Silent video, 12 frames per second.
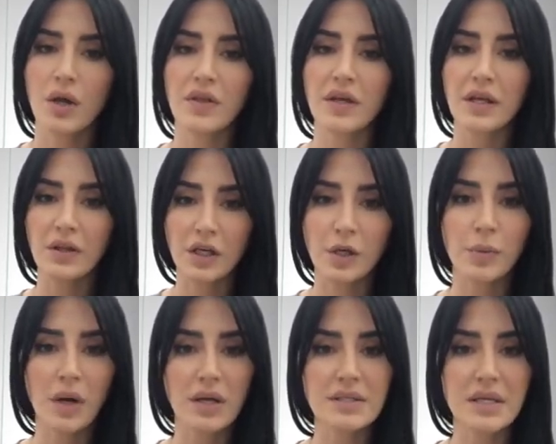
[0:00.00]
The healing
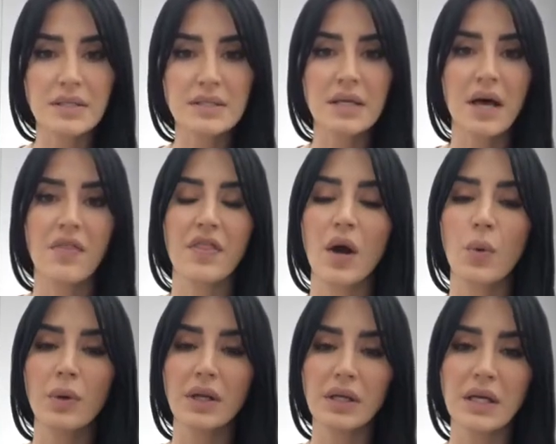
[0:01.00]
process that
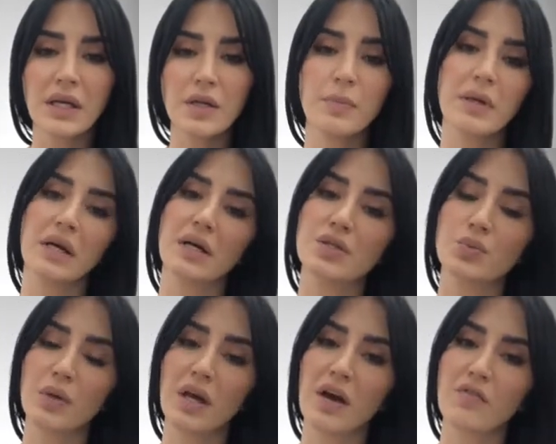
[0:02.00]
we need because
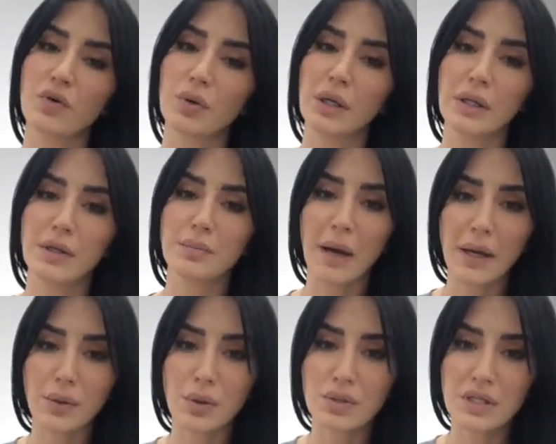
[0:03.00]
we have created
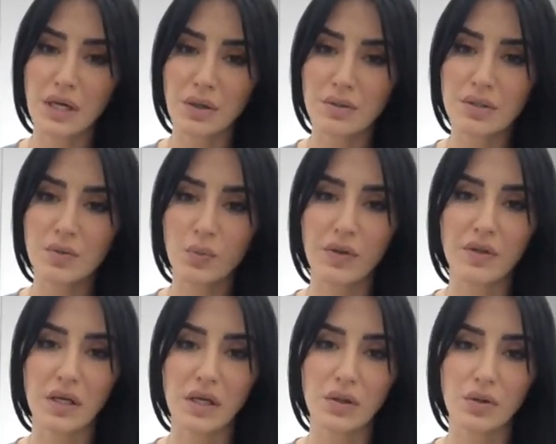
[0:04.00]
micro tears with
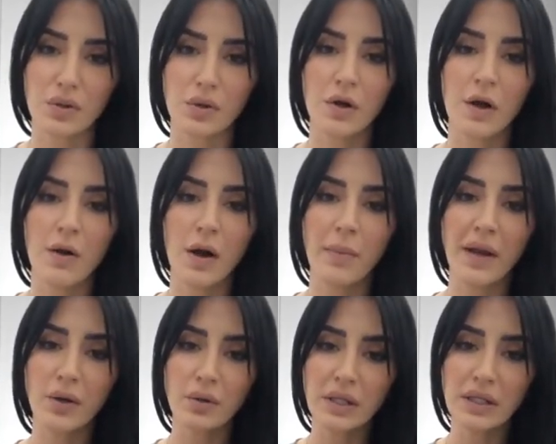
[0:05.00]
either a
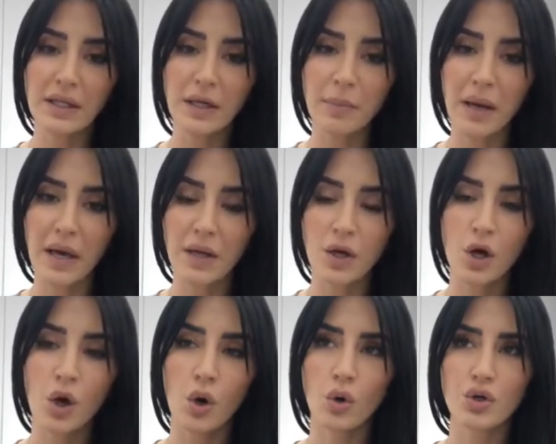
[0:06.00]
microneedling pen
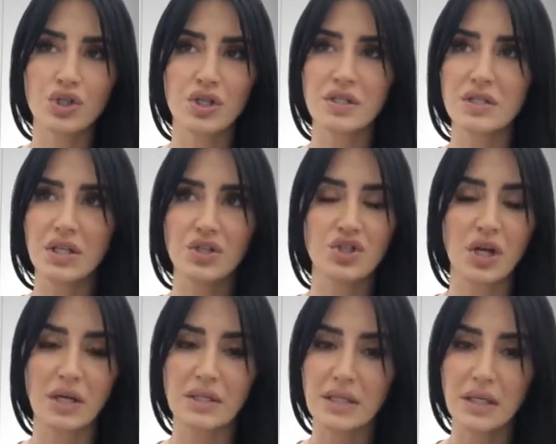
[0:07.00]
or just
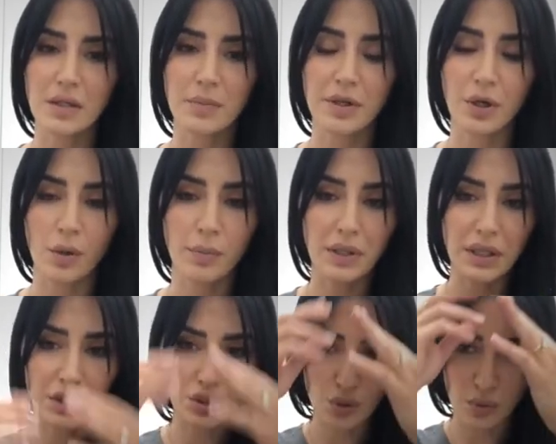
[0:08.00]
injecting the
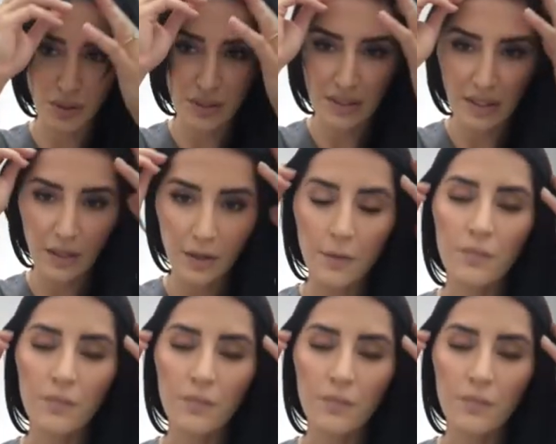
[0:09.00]
PRP into our skin.